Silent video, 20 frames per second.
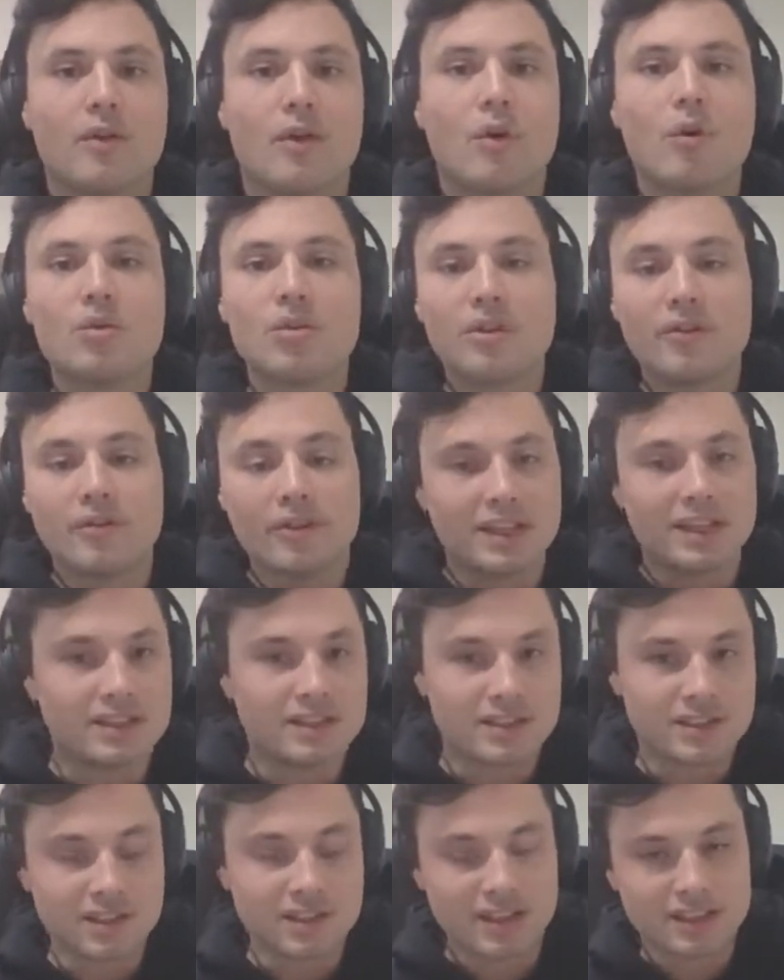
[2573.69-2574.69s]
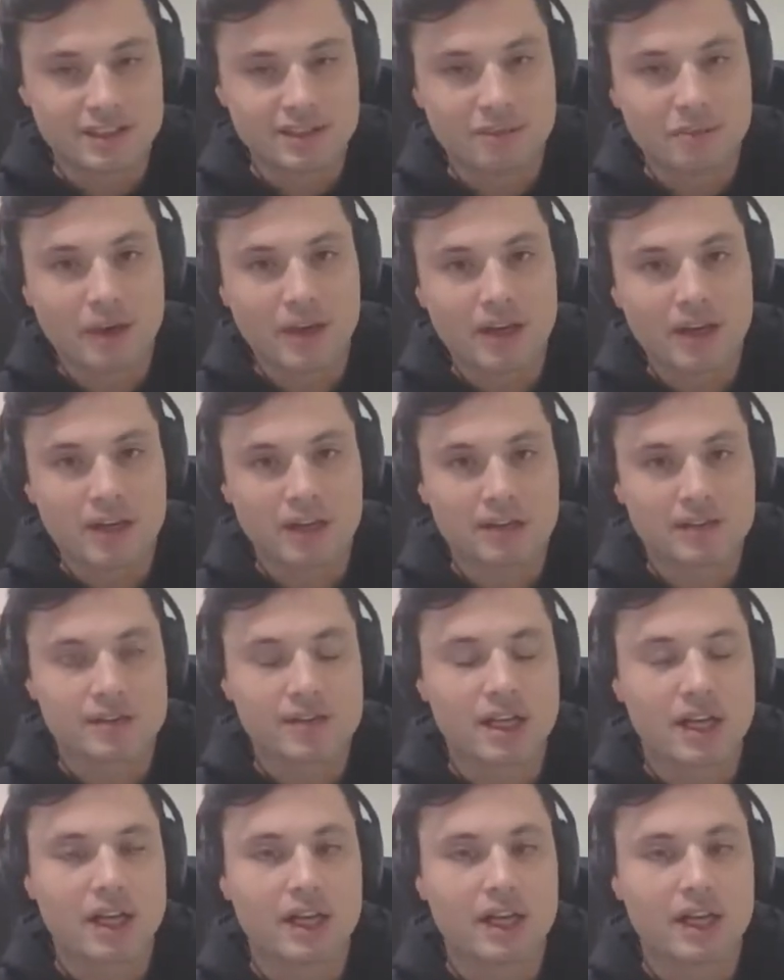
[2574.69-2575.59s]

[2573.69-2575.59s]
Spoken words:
all of these competitors,